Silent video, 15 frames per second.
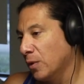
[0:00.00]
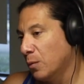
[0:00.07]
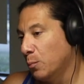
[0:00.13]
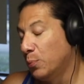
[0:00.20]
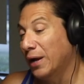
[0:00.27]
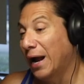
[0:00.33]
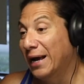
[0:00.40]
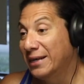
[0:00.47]

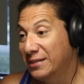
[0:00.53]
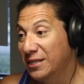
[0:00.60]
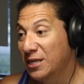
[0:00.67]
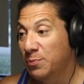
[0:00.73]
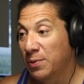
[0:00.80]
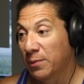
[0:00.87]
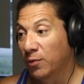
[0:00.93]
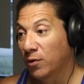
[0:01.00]
But I
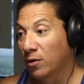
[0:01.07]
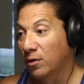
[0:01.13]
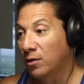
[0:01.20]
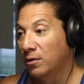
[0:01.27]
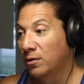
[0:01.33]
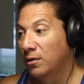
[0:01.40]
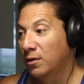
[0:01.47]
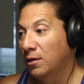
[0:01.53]
see
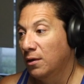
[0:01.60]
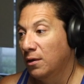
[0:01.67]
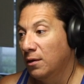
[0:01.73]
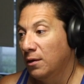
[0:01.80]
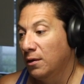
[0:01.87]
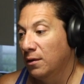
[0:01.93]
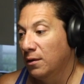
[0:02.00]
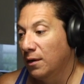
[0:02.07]
people,
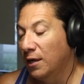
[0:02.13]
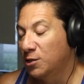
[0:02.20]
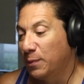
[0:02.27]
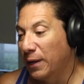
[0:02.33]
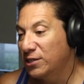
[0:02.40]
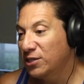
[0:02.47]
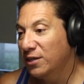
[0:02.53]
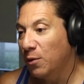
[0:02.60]

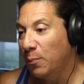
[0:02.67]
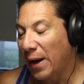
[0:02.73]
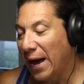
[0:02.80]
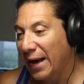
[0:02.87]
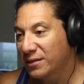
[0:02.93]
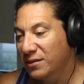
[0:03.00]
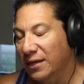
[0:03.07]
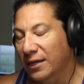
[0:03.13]
especially the
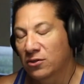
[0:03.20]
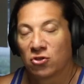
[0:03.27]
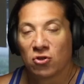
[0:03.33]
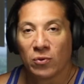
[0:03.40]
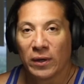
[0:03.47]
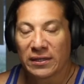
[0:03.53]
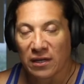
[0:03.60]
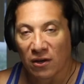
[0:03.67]
past like
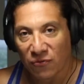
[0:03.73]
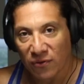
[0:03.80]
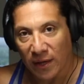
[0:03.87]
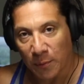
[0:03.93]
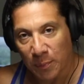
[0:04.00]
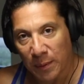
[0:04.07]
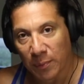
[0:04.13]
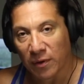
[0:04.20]
2 weeks, I feel
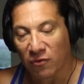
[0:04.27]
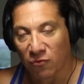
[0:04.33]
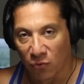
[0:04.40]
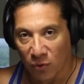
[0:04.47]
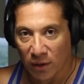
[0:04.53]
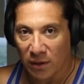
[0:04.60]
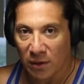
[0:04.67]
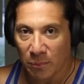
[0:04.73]
like people have
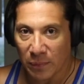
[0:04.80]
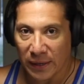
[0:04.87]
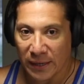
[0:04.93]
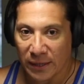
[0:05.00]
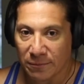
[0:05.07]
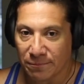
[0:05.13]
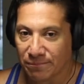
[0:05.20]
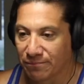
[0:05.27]
really
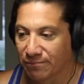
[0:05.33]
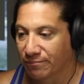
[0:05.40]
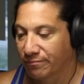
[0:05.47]
been